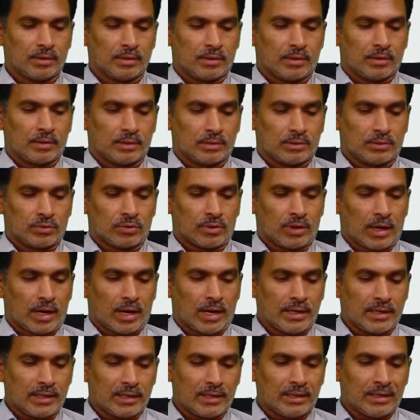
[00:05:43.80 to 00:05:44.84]
So
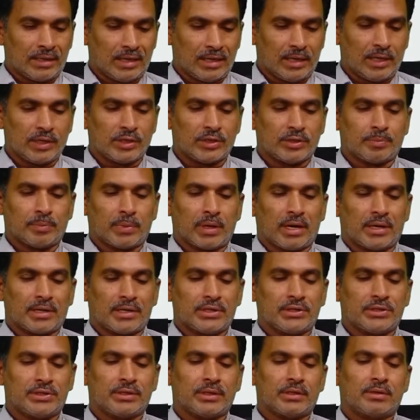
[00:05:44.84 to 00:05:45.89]
ideally, each
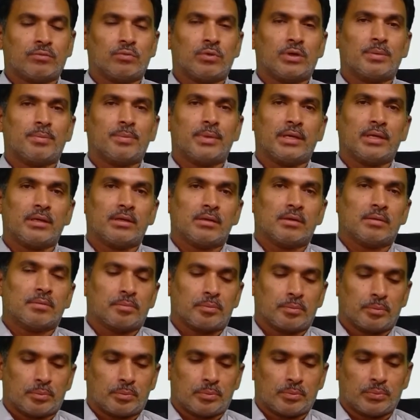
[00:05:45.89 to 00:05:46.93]
partition would be
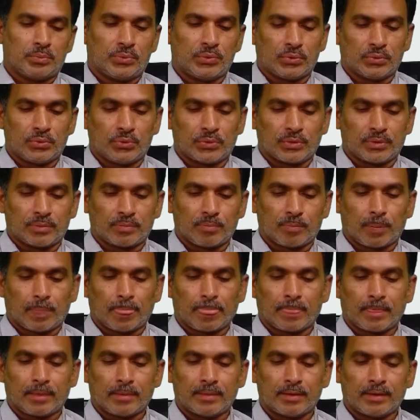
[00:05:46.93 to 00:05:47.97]
pure.
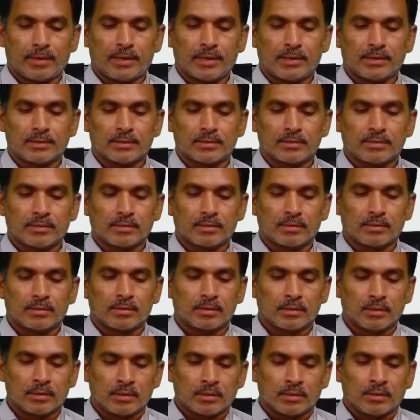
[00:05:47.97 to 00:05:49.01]
That is,
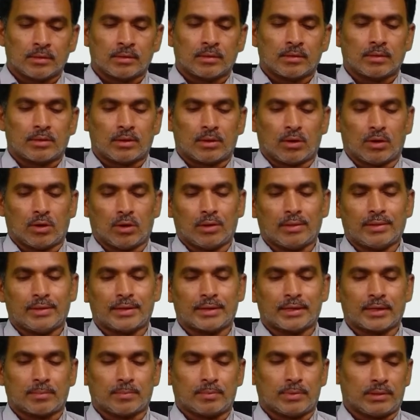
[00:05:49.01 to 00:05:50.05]
all the
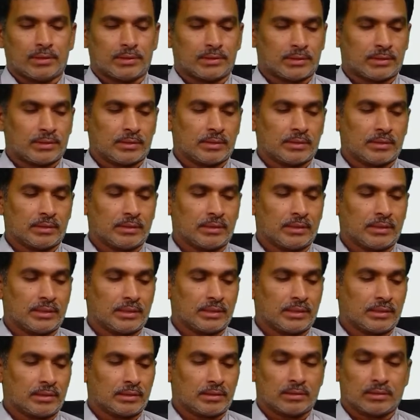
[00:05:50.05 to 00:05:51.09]
tuples
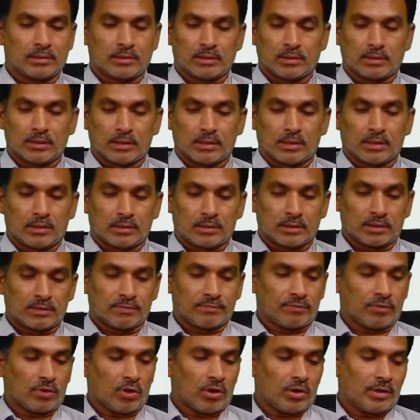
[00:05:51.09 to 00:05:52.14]
that
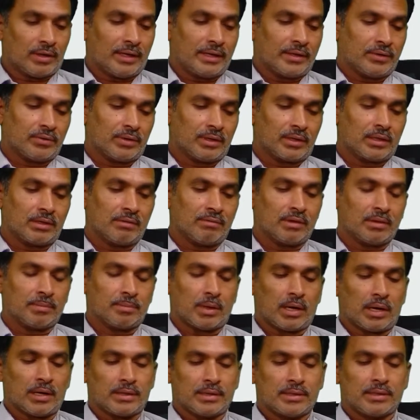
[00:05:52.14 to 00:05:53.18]
fall into a given
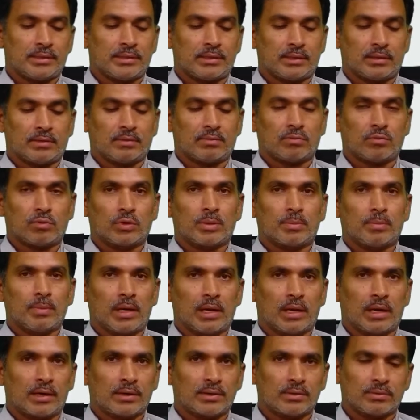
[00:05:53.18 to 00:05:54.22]
partition would
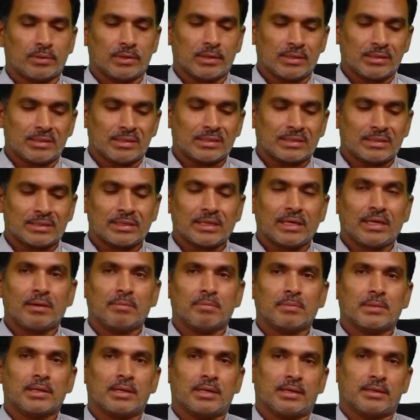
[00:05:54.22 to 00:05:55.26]
belong to the
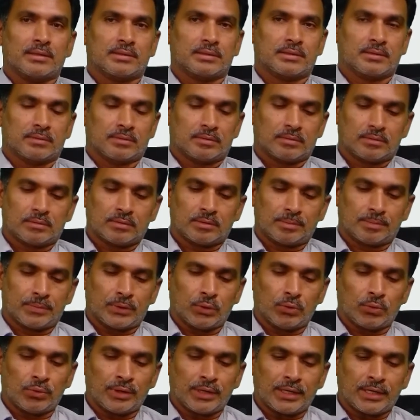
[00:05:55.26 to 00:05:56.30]
same class. The
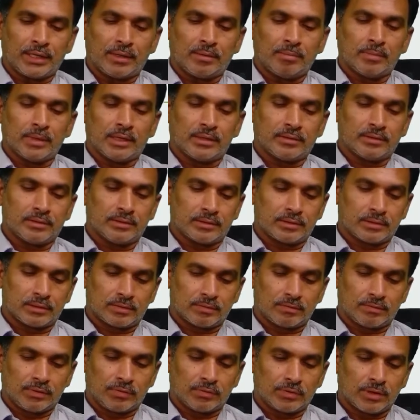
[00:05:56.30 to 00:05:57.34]
purity measures,
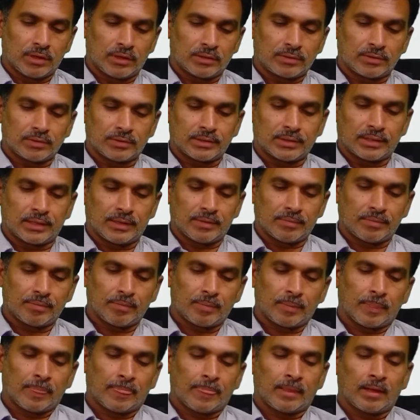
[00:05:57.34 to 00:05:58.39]
we would also say,
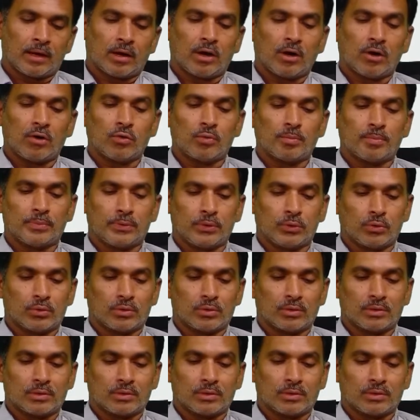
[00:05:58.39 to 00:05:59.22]
how pure